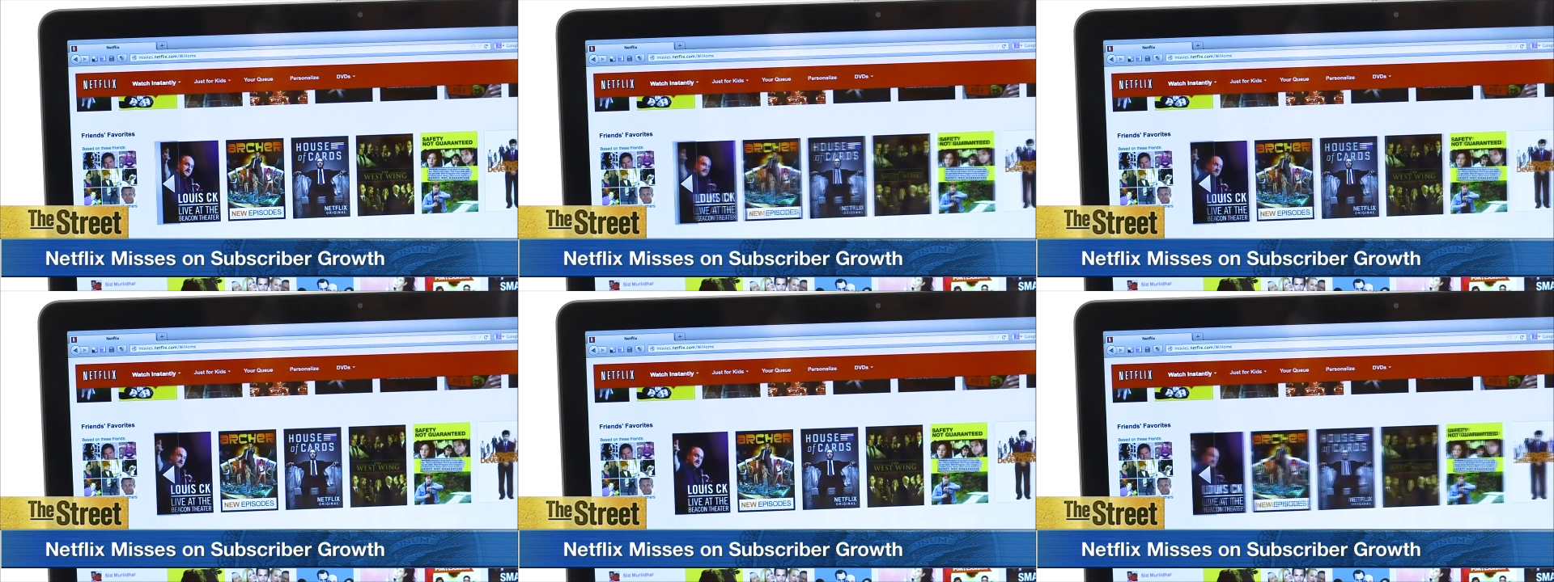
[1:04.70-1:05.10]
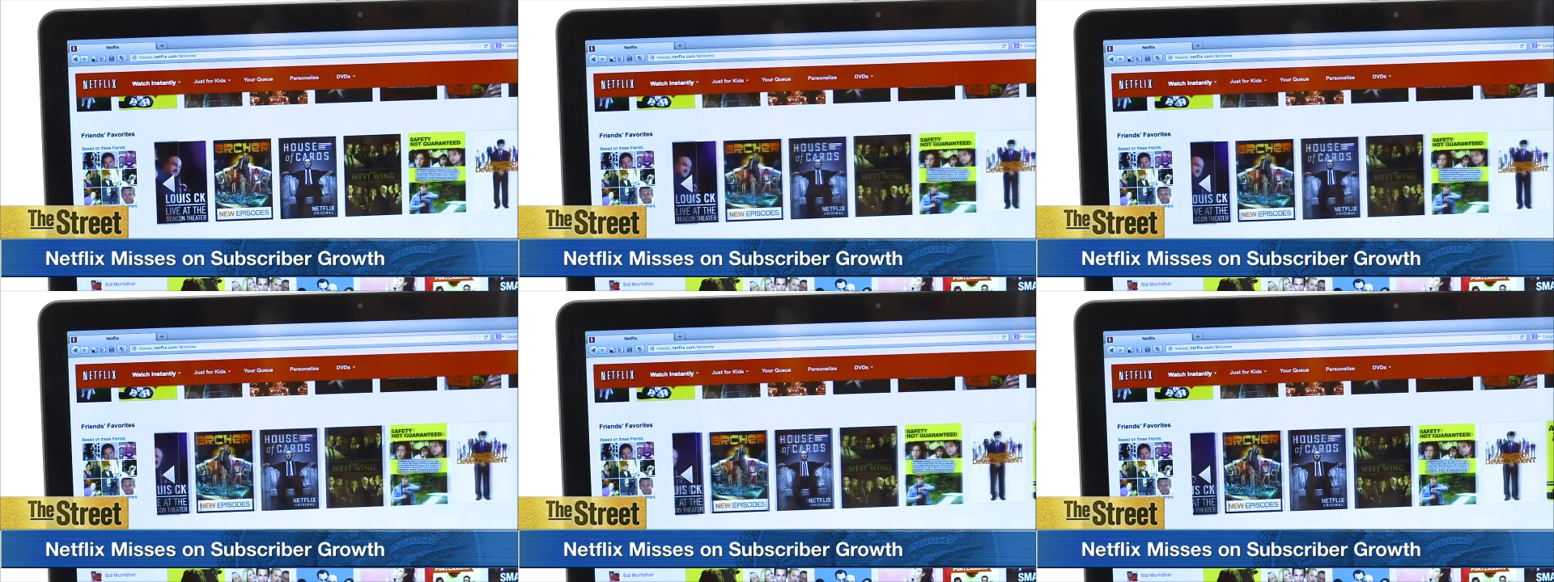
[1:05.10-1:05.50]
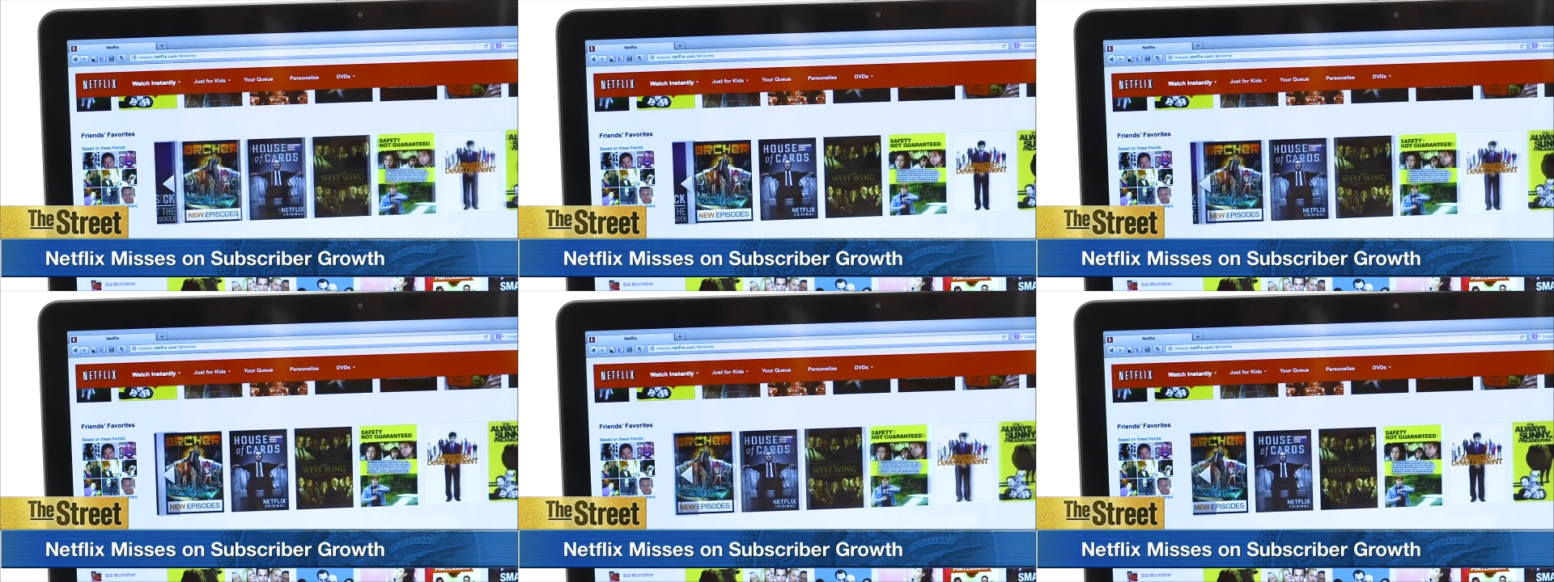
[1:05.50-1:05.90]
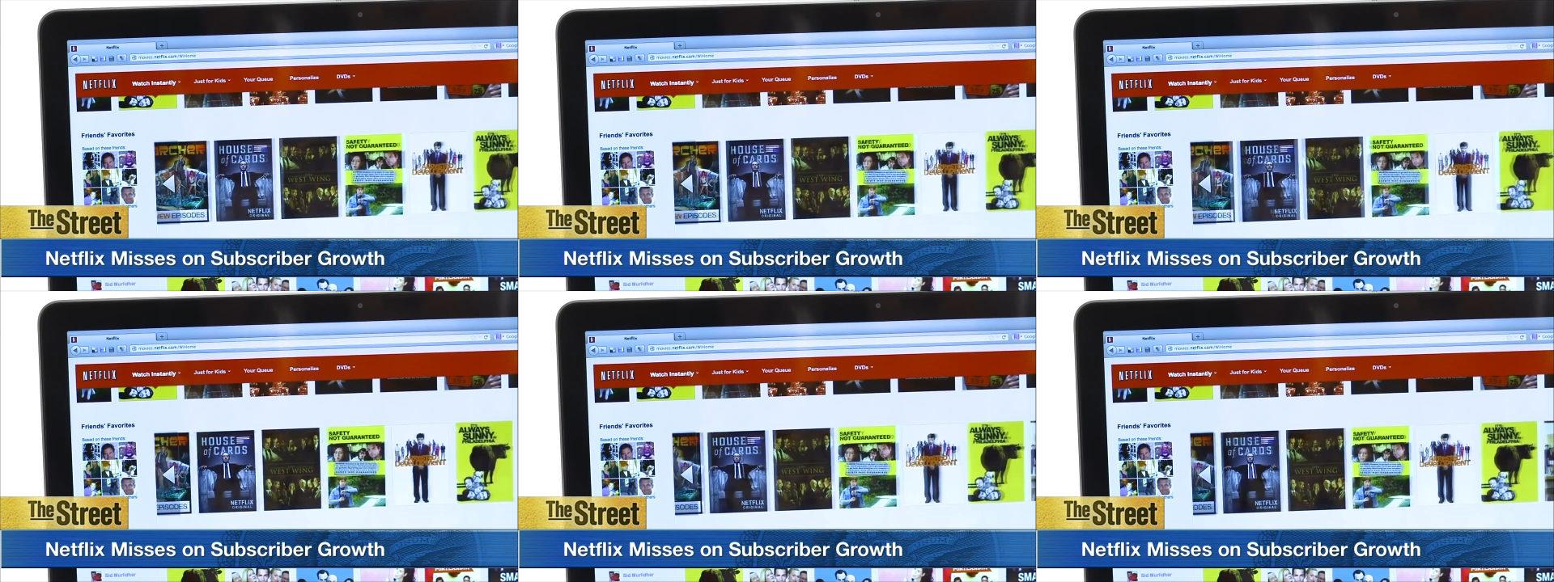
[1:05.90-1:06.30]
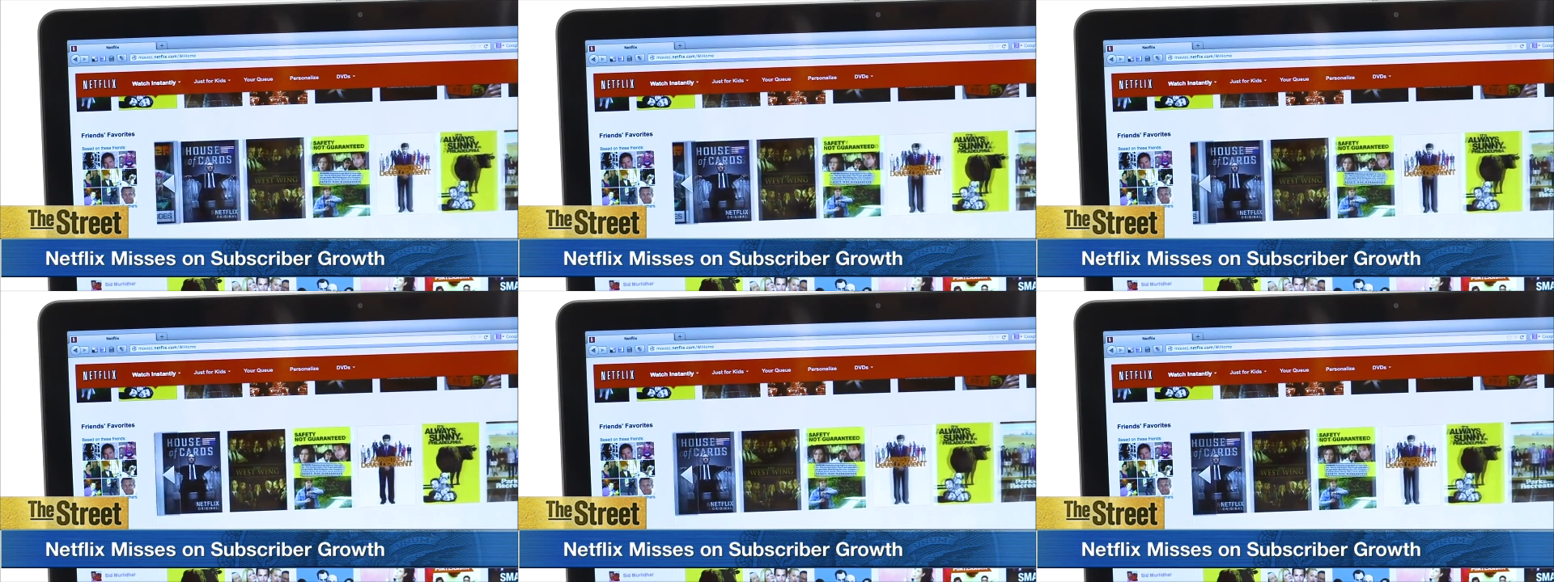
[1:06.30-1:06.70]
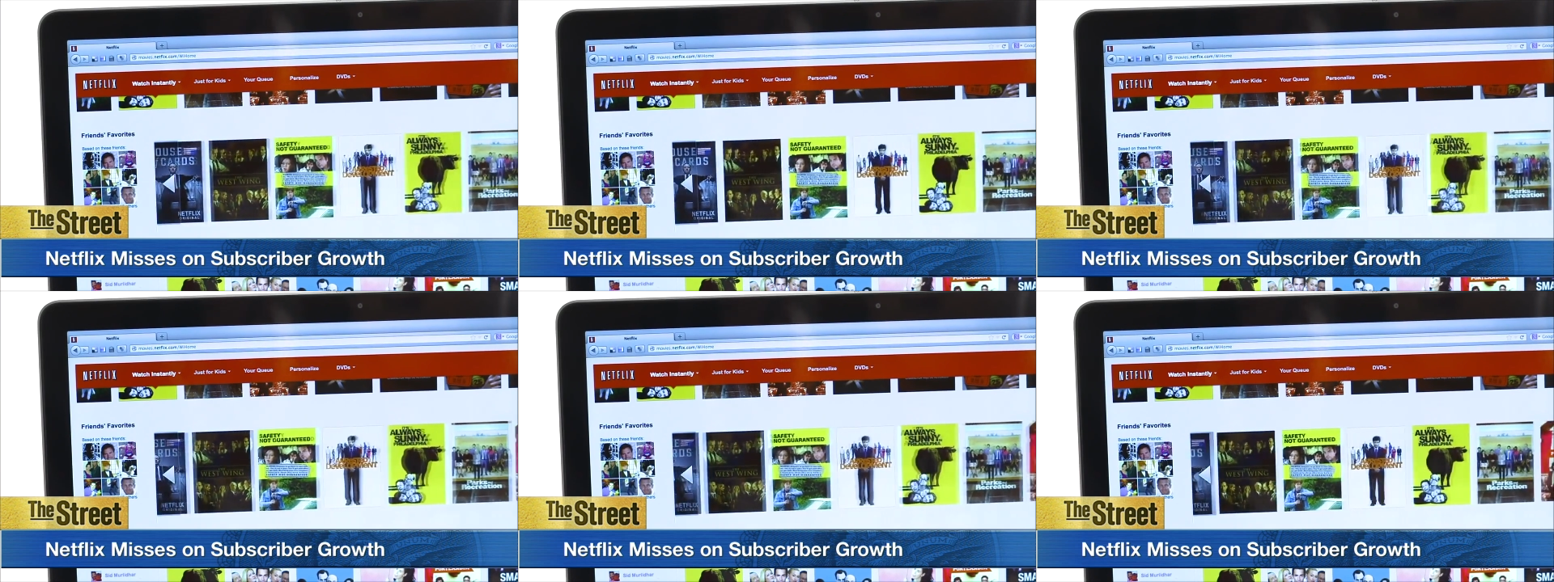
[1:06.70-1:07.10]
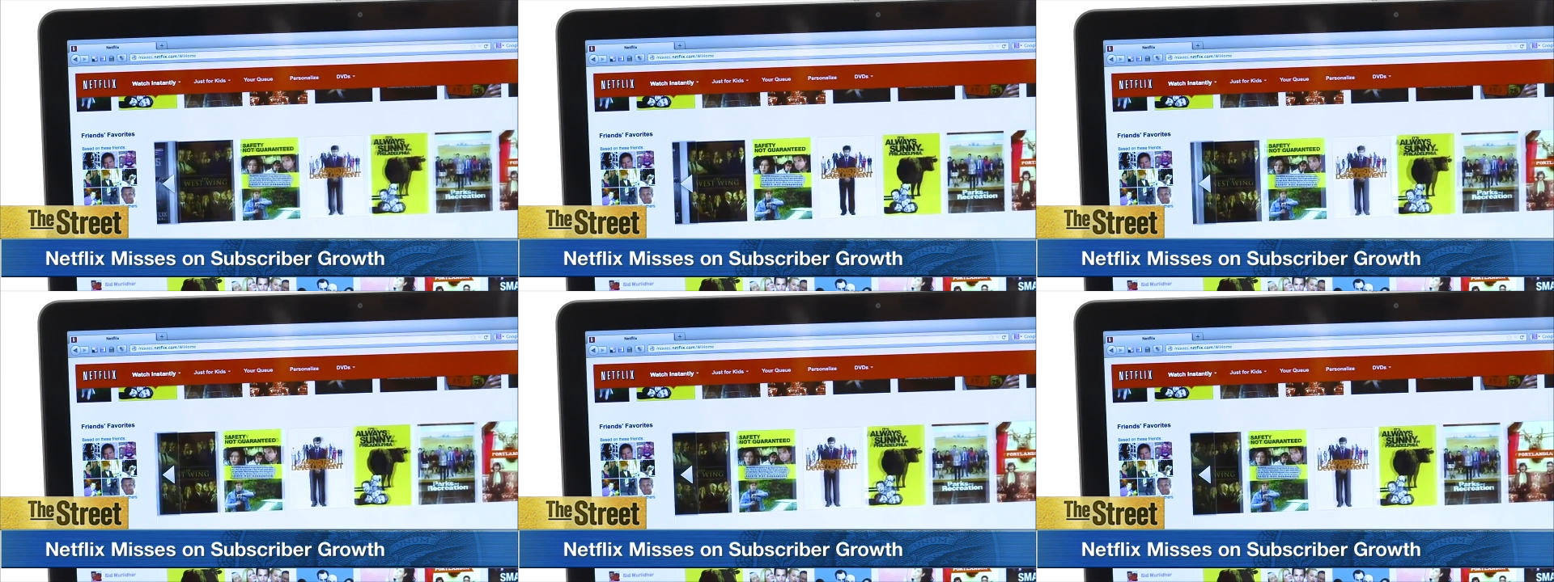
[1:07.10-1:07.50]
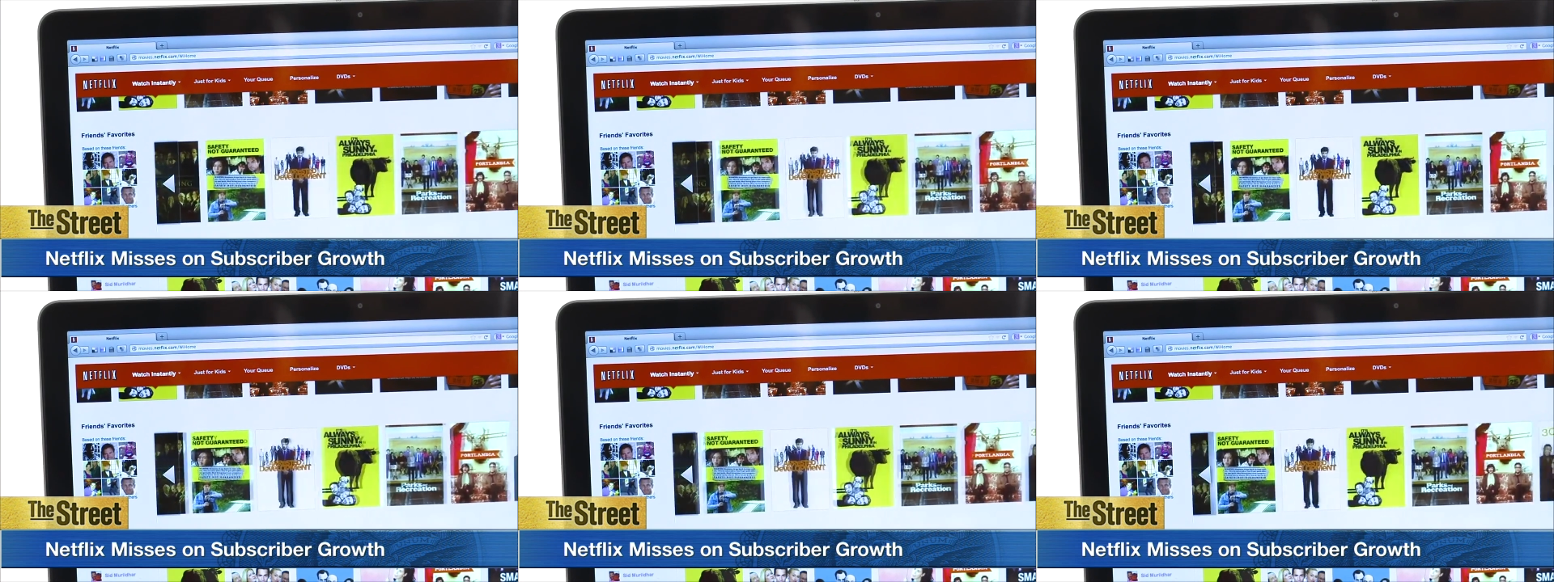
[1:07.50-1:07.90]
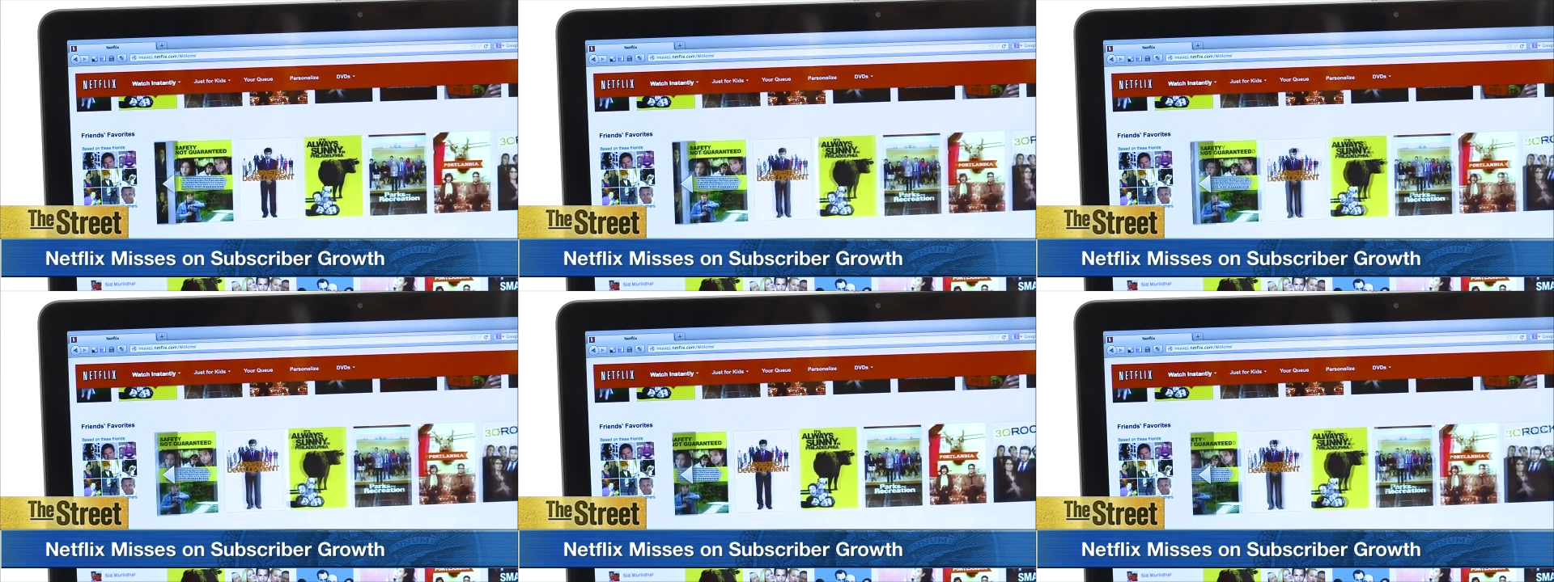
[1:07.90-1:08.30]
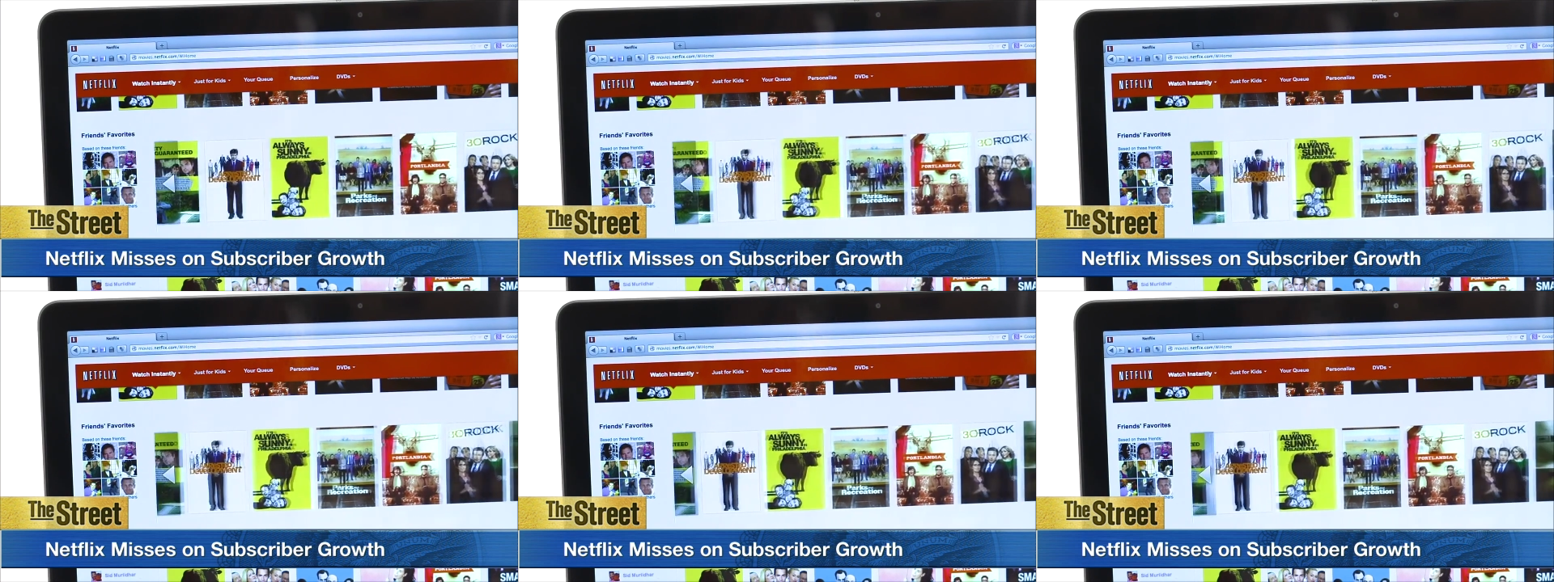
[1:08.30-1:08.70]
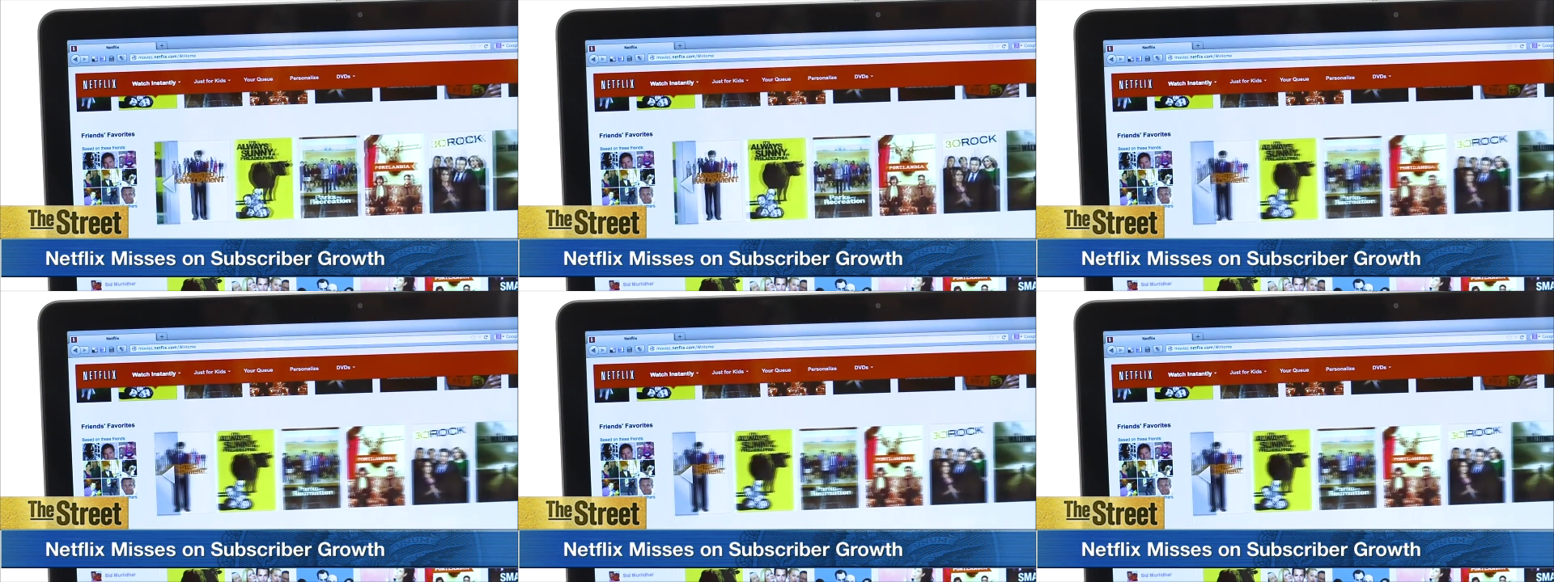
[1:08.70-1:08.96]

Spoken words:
Nobody's mouth can be seen.